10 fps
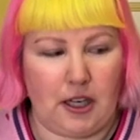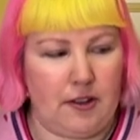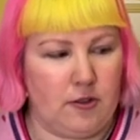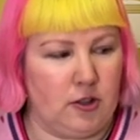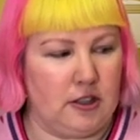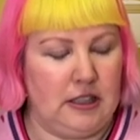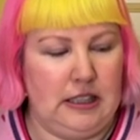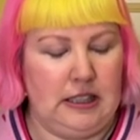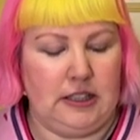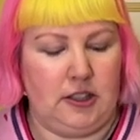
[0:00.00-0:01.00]
I thought,
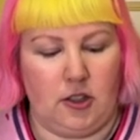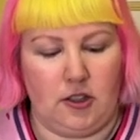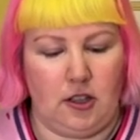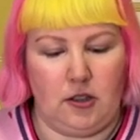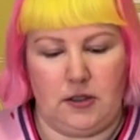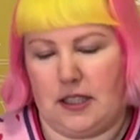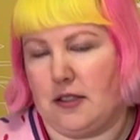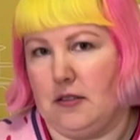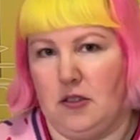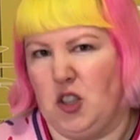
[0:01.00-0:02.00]
you know, oh, it
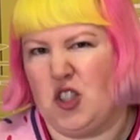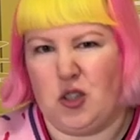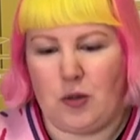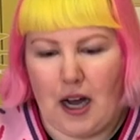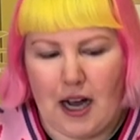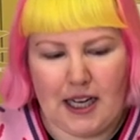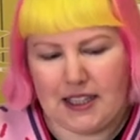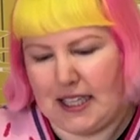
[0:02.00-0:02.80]
doesn't look too hard.